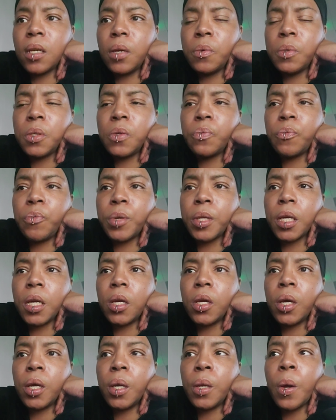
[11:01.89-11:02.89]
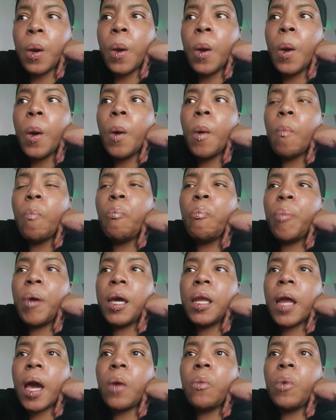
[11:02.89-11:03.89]
It was really good.
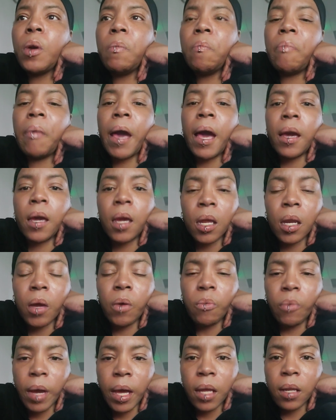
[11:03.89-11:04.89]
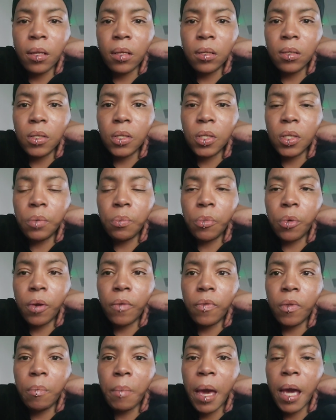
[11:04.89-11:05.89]
But I went back and I read some more
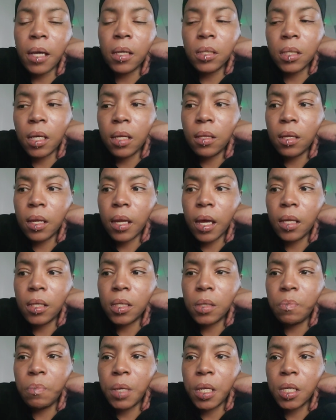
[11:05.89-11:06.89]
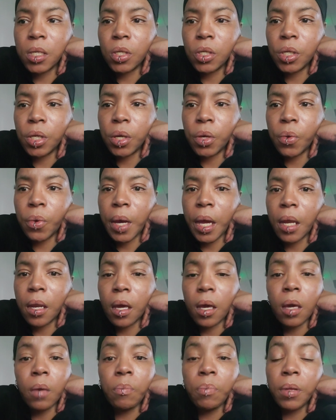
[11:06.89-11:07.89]
of the magazine that I'd submitted to, and
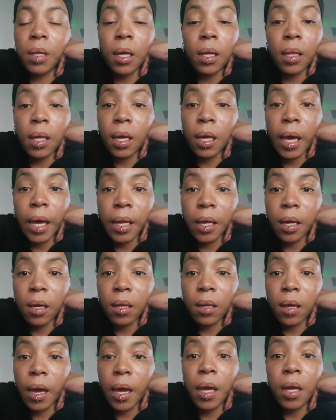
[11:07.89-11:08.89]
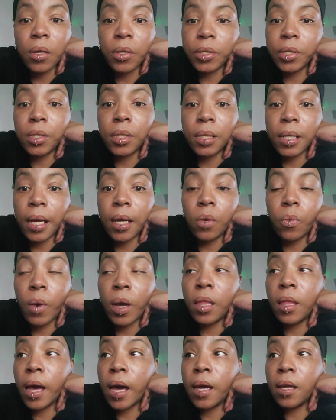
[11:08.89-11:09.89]
I completely get it. I understand
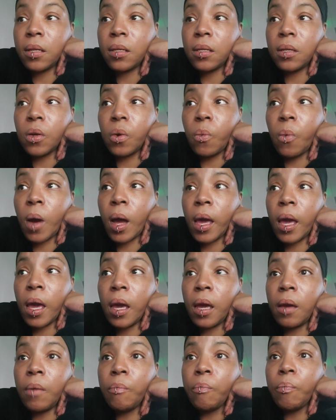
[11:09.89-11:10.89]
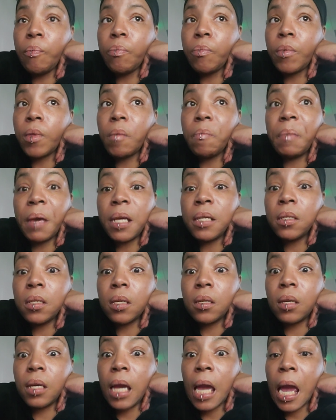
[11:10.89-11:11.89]
why
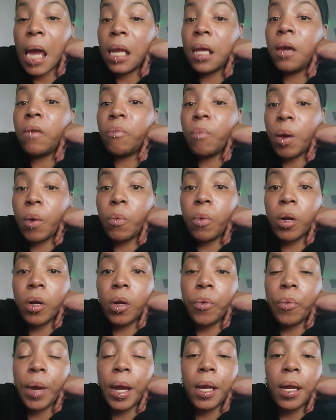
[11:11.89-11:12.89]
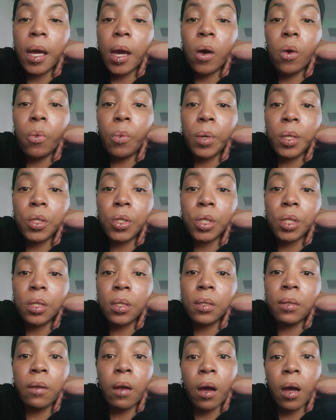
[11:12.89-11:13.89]
basically any of my work right now would
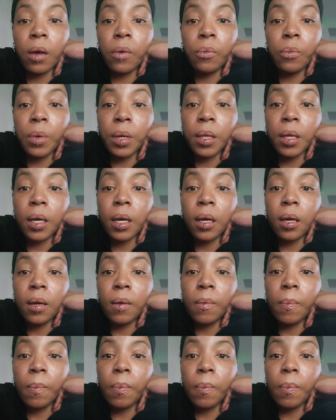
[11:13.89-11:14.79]
just not really